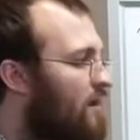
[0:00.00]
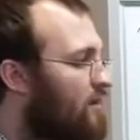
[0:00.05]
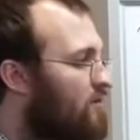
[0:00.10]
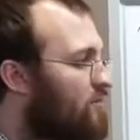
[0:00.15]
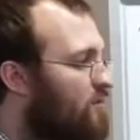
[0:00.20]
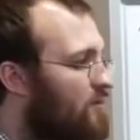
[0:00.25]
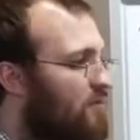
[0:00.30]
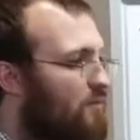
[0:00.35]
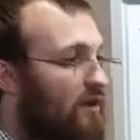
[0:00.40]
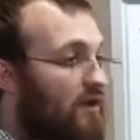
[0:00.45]

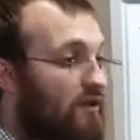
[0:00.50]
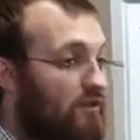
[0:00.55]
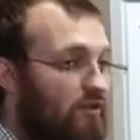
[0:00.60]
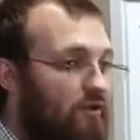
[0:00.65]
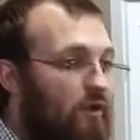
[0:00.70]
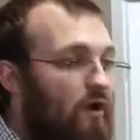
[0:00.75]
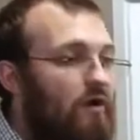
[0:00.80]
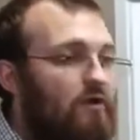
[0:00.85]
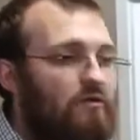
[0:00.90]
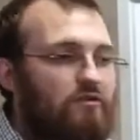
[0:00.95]
It's built by a
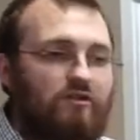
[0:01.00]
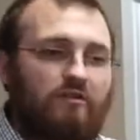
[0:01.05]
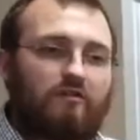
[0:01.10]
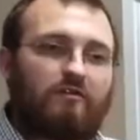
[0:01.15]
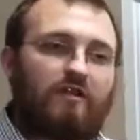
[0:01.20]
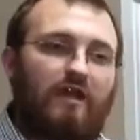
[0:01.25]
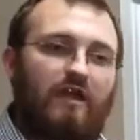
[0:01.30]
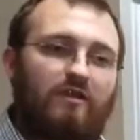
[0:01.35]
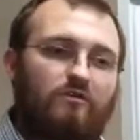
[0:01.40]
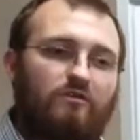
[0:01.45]
large
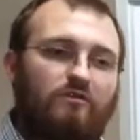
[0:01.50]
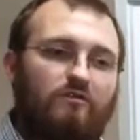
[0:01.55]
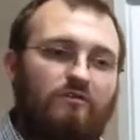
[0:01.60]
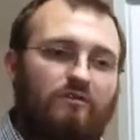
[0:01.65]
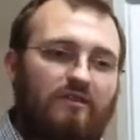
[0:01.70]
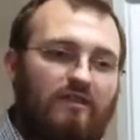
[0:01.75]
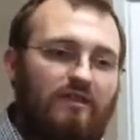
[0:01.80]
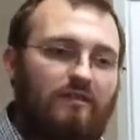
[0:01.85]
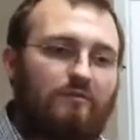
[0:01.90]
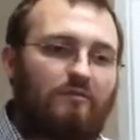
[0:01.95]
international
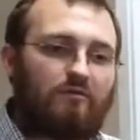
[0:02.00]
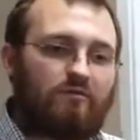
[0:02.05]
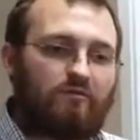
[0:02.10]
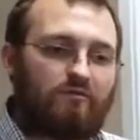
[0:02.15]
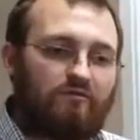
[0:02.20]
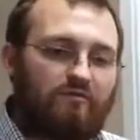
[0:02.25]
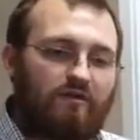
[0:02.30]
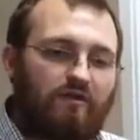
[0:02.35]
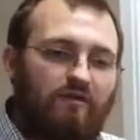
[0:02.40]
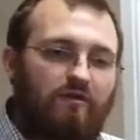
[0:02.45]
team and
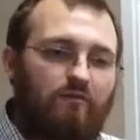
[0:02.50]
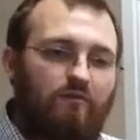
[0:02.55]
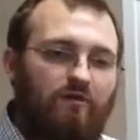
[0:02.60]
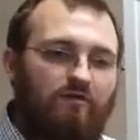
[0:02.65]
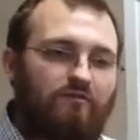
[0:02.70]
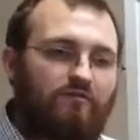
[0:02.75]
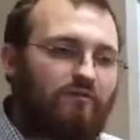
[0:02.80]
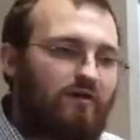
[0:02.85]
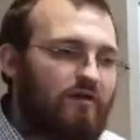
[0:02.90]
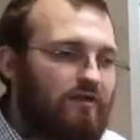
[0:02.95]
we're very
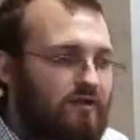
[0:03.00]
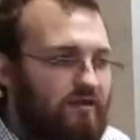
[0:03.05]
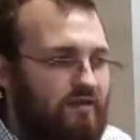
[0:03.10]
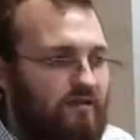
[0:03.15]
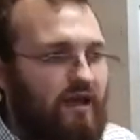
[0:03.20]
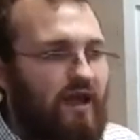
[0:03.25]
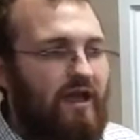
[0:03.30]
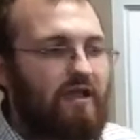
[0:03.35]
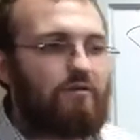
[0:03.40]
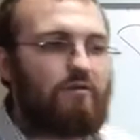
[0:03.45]
well funded,
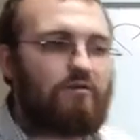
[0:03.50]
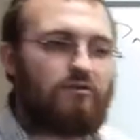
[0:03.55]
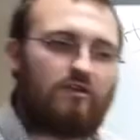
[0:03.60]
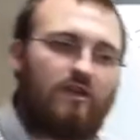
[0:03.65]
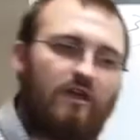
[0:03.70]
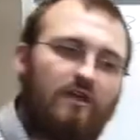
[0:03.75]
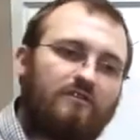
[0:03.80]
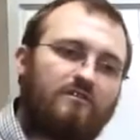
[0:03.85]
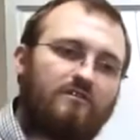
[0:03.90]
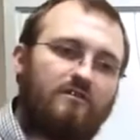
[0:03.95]
and
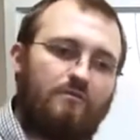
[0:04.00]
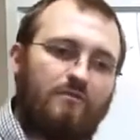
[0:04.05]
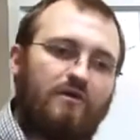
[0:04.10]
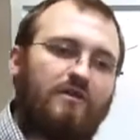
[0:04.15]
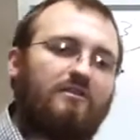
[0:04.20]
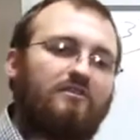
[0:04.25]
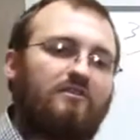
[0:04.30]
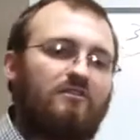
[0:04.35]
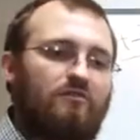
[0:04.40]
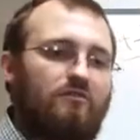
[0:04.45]
IOHK is
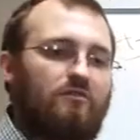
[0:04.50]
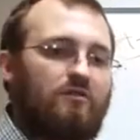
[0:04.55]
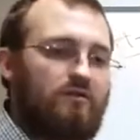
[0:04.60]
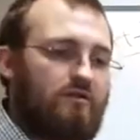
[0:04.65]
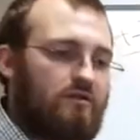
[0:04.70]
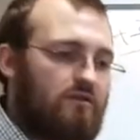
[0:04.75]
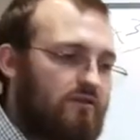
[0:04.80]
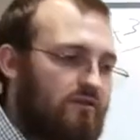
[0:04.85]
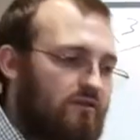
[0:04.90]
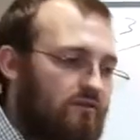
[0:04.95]
committed to
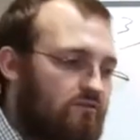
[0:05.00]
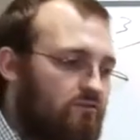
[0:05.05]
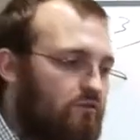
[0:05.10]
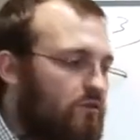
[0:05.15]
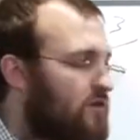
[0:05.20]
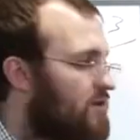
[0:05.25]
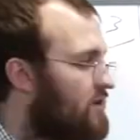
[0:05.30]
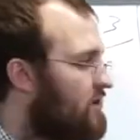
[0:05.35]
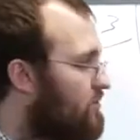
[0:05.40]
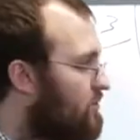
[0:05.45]
it until
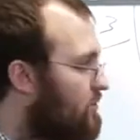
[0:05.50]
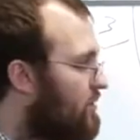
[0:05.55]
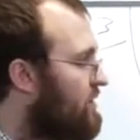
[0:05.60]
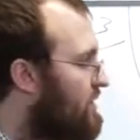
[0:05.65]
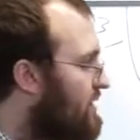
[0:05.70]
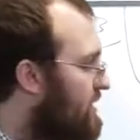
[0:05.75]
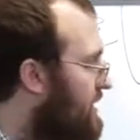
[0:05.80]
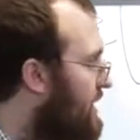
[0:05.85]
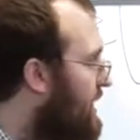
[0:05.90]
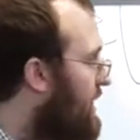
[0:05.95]

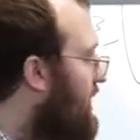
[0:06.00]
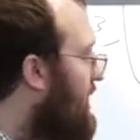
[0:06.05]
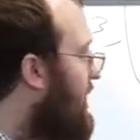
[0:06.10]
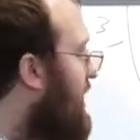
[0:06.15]
2020.